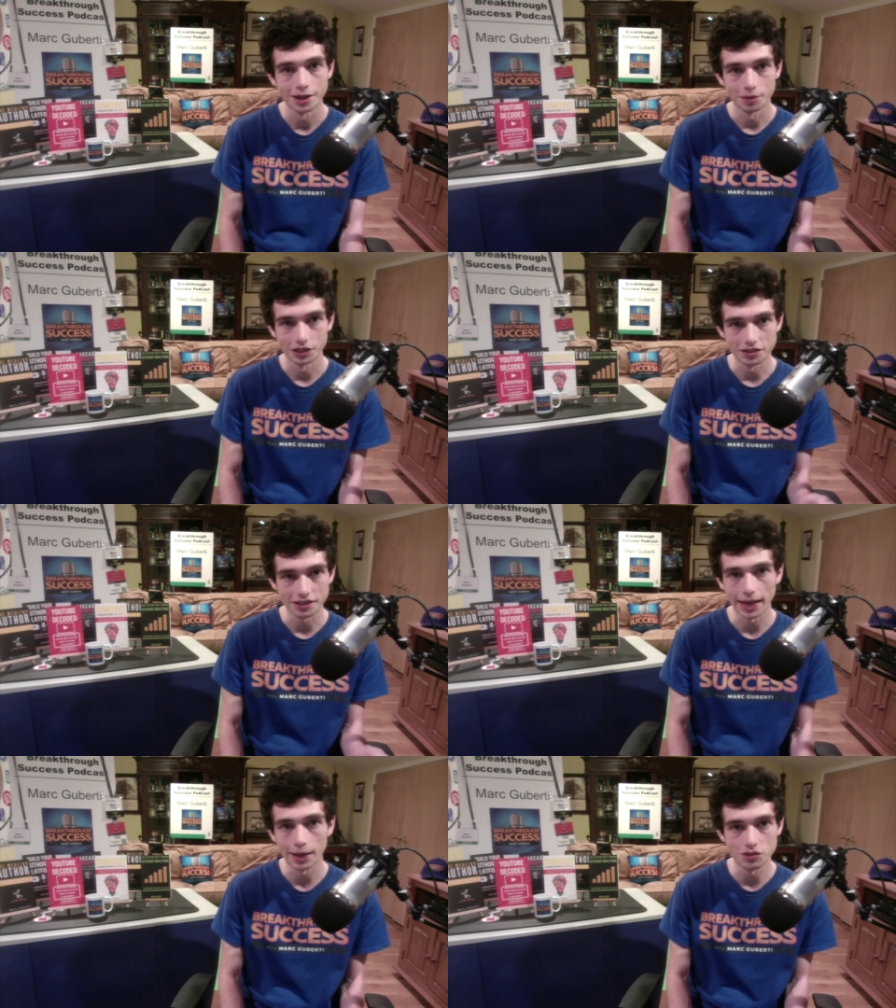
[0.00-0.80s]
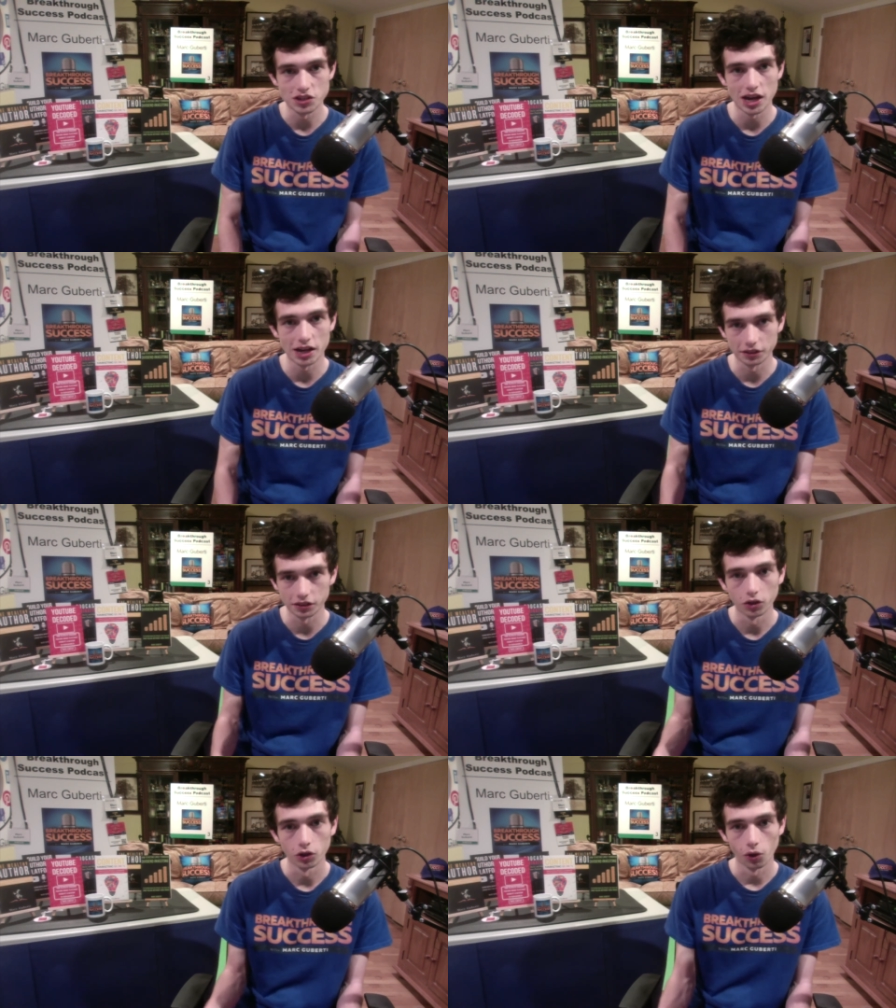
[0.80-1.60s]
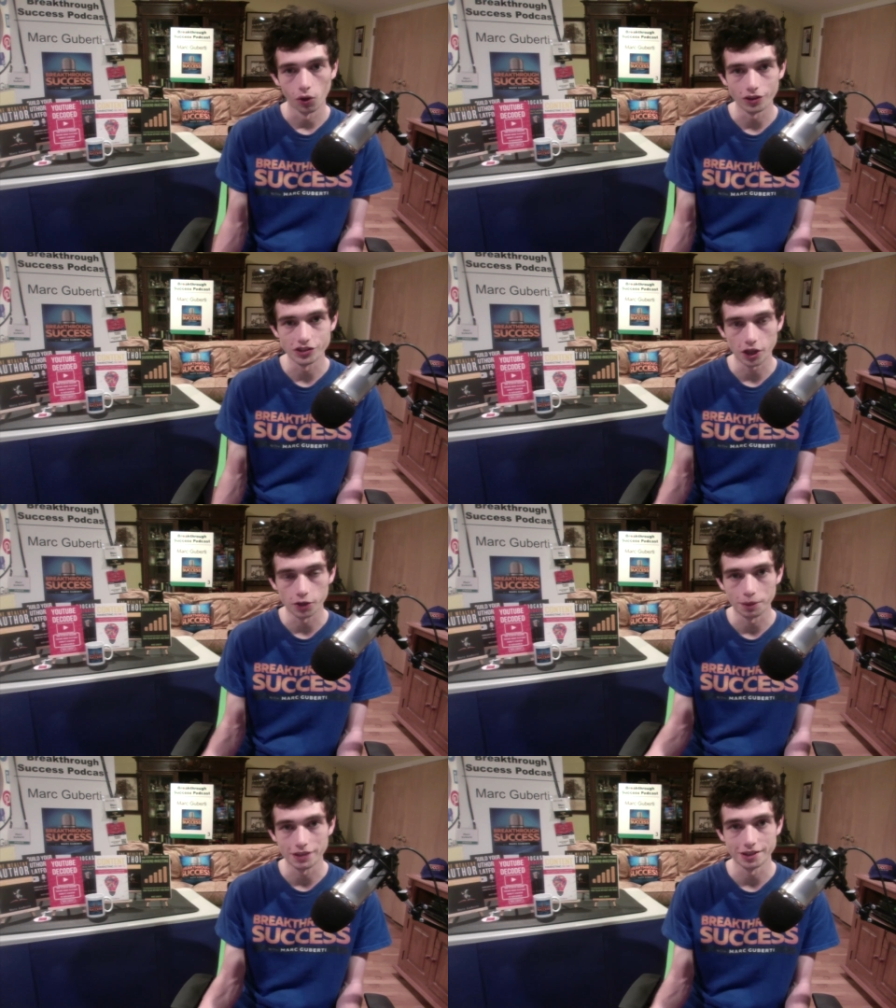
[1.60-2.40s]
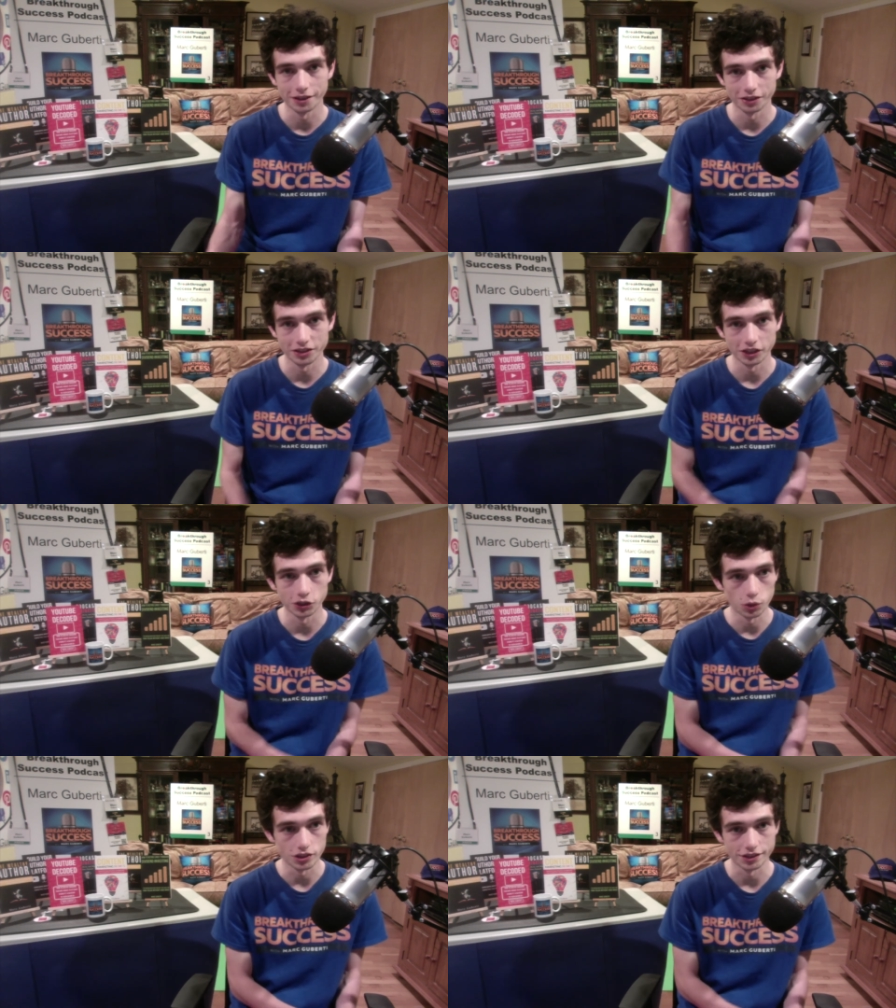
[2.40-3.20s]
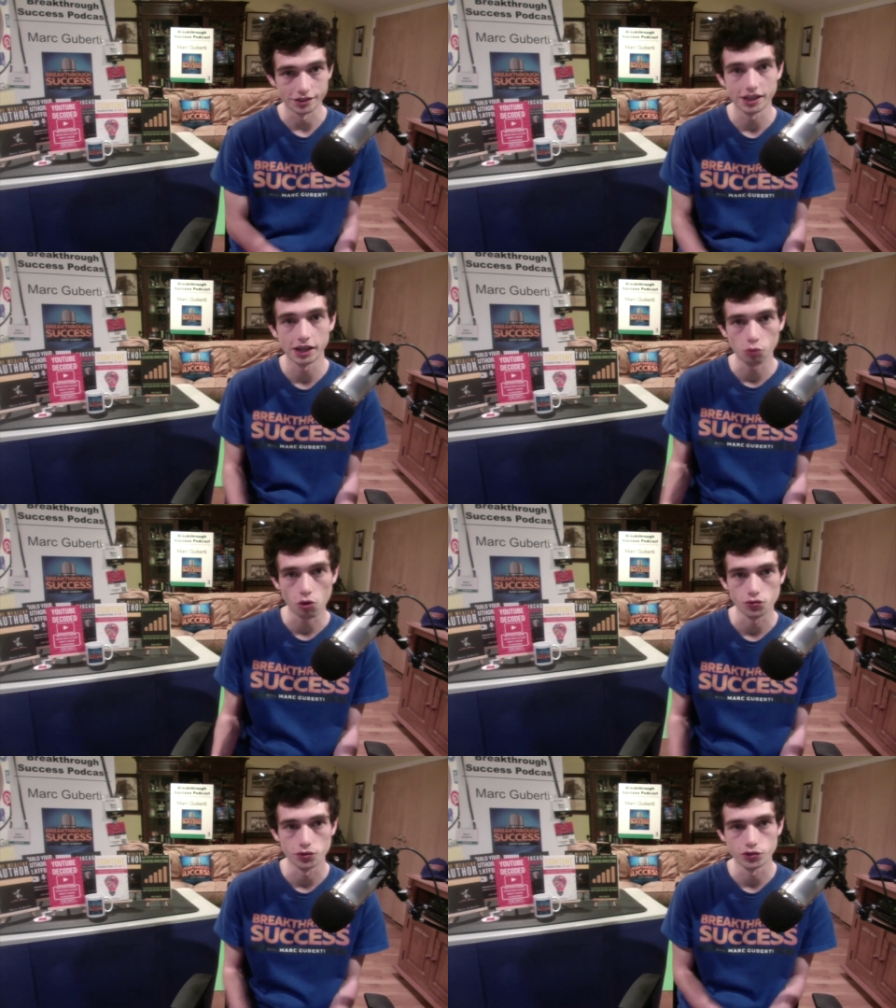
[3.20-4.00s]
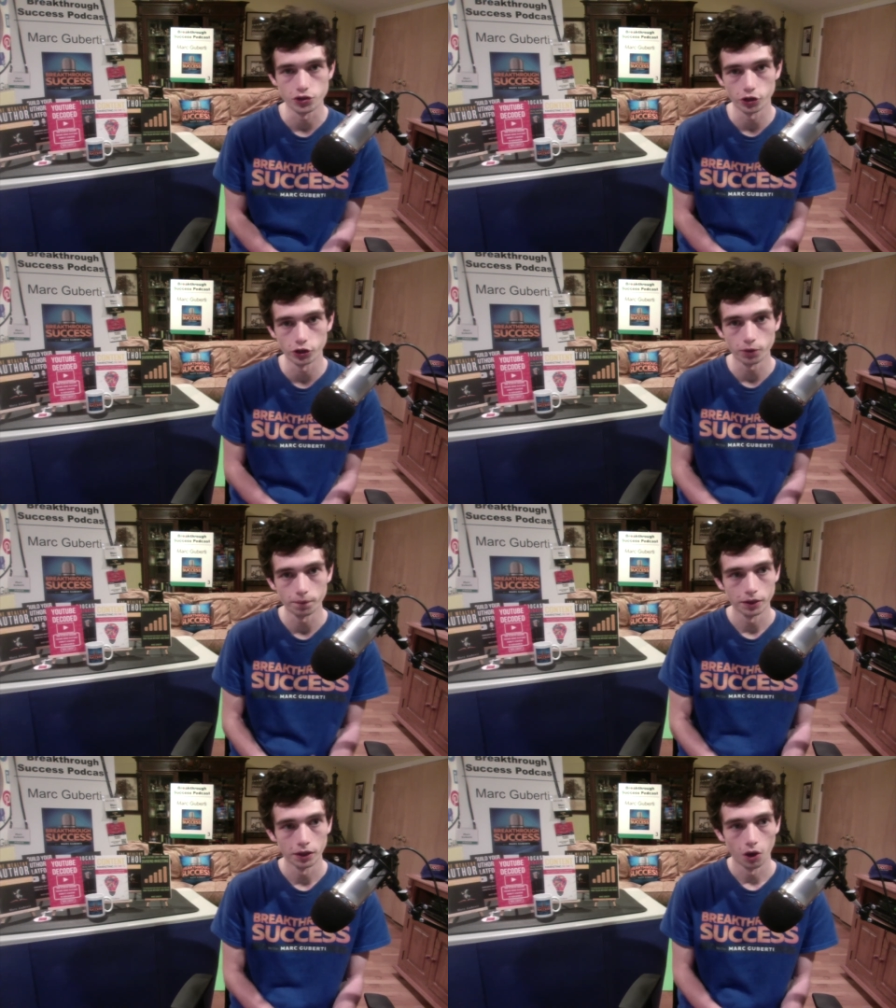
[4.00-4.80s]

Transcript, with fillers: because Amazon and all these other best selling lists like USA Today, Wall Street Journal,